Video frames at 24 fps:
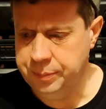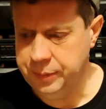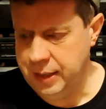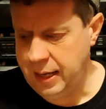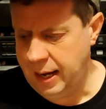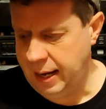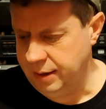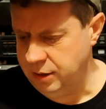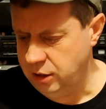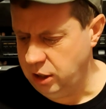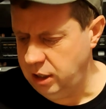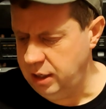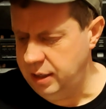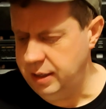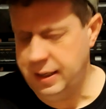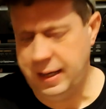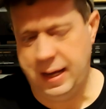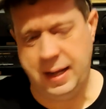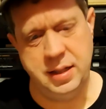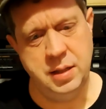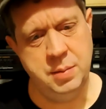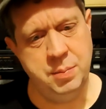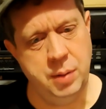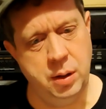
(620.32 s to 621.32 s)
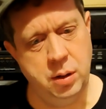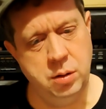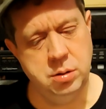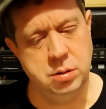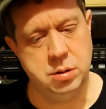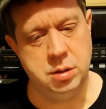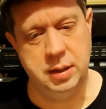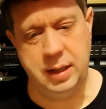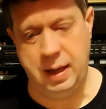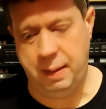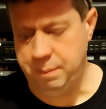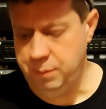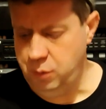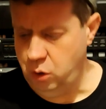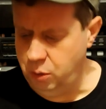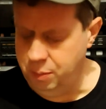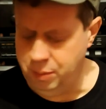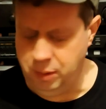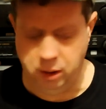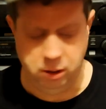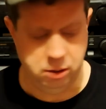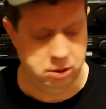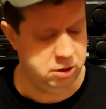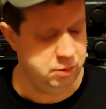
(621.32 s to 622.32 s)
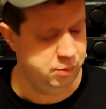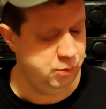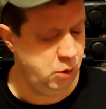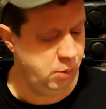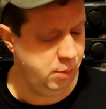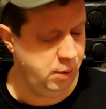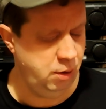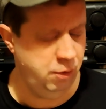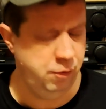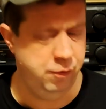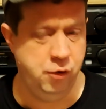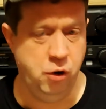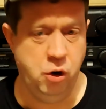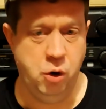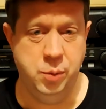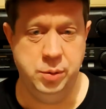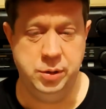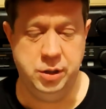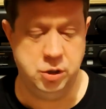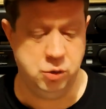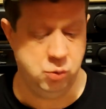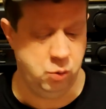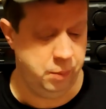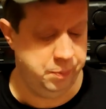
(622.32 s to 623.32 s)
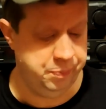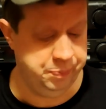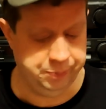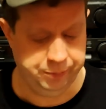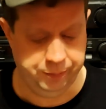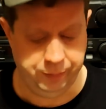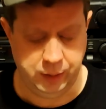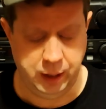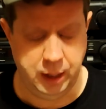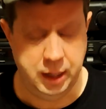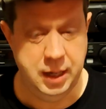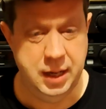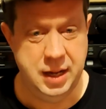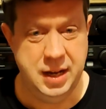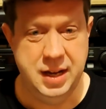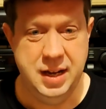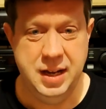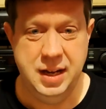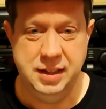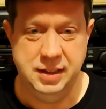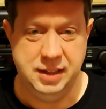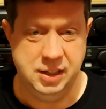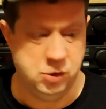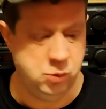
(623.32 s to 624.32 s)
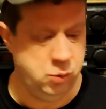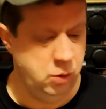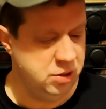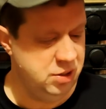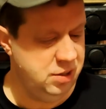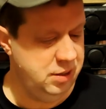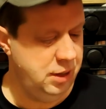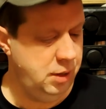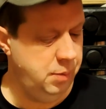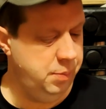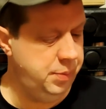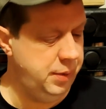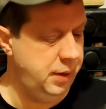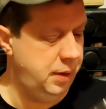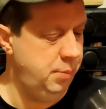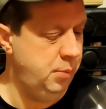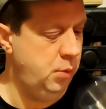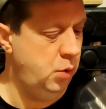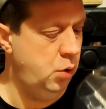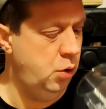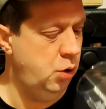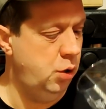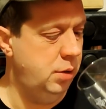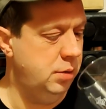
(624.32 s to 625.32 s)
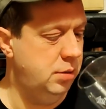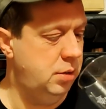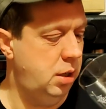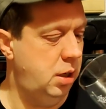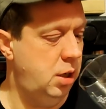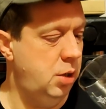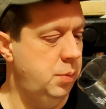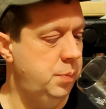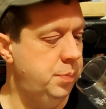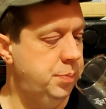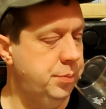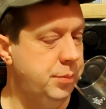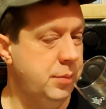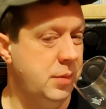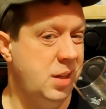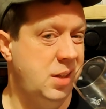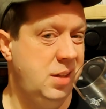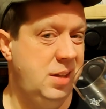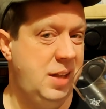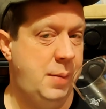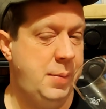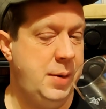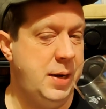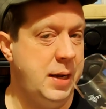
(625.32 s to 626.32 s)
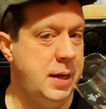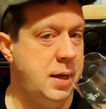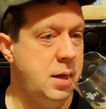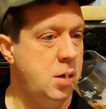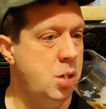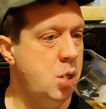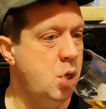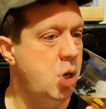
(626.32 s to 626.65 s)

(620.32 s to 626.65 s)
Yeah, getting the malt, getting more malt forward. This one. This one's a little bit more, I don't know, lemony.